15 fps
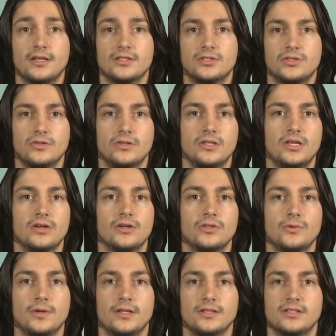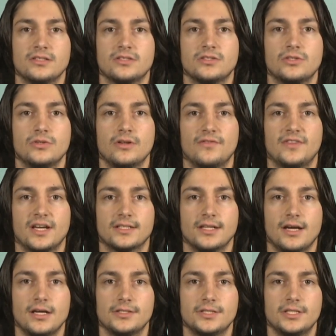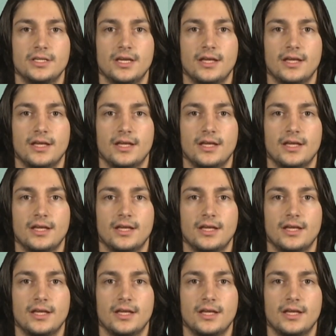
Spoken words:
a student here at New England Institute of Technology,